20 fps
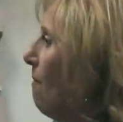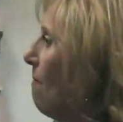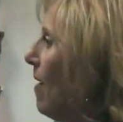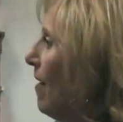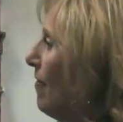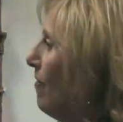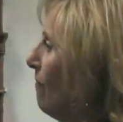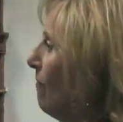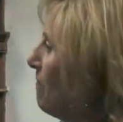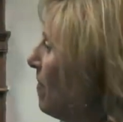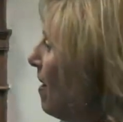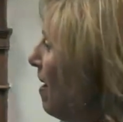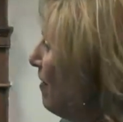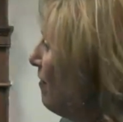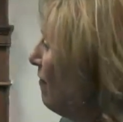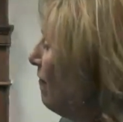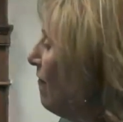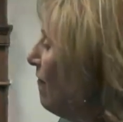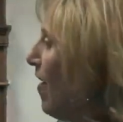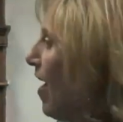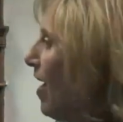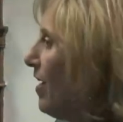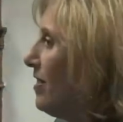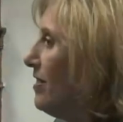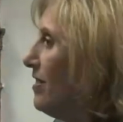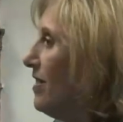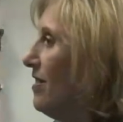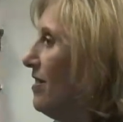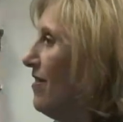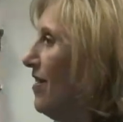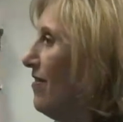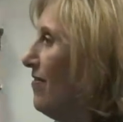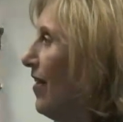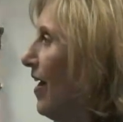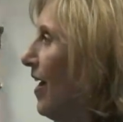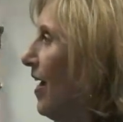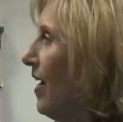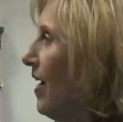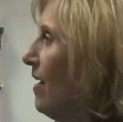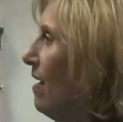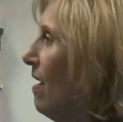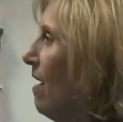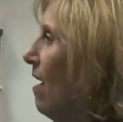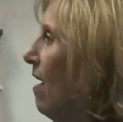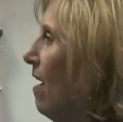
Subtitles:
by part of faculty that they